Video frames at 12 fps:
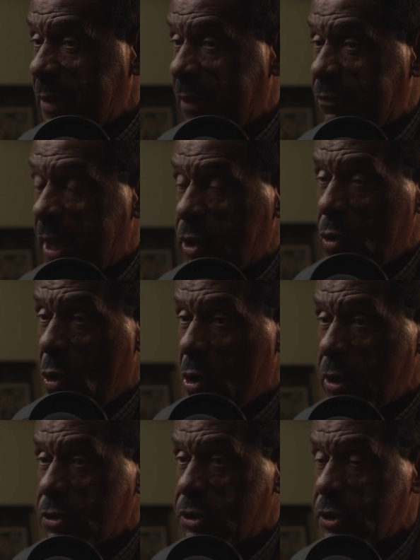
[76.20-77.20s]
I think your
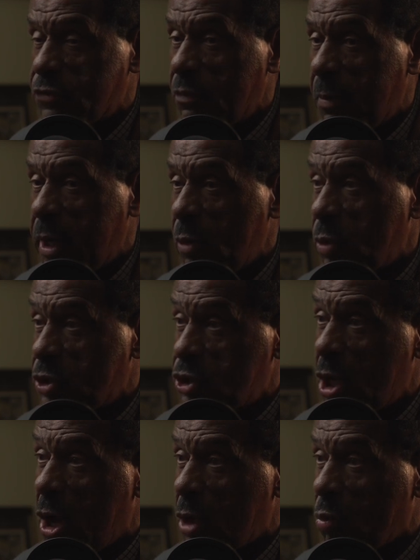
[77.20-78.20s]
audience is familiar with
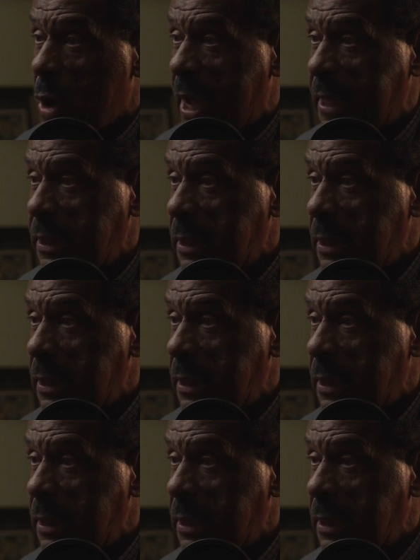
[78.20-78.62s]
Sean White.